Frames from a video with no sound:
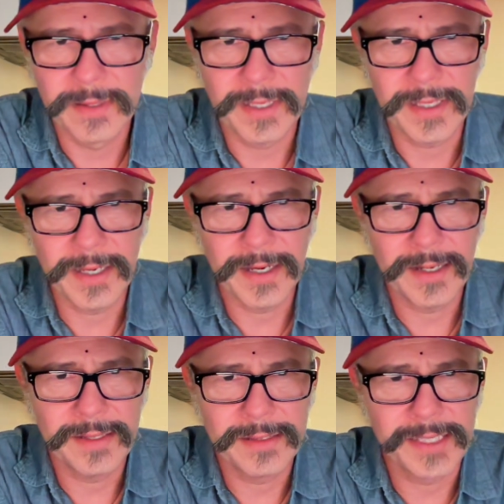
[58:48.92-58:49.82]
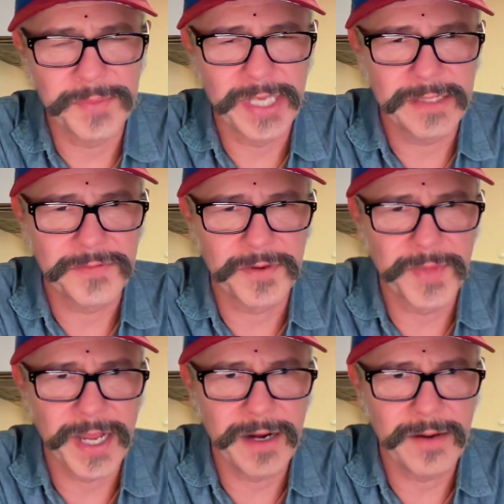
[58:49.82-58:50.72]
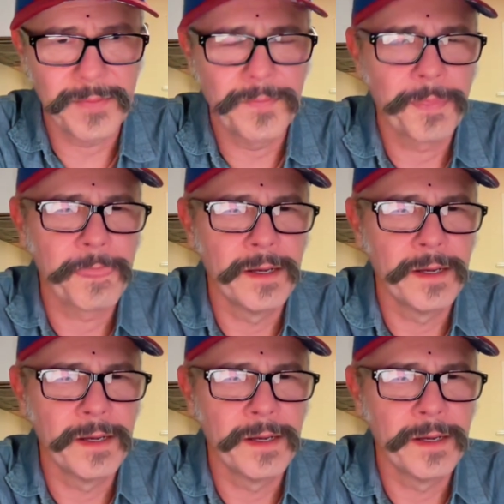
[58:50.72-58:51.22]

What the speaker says: the subsets from there.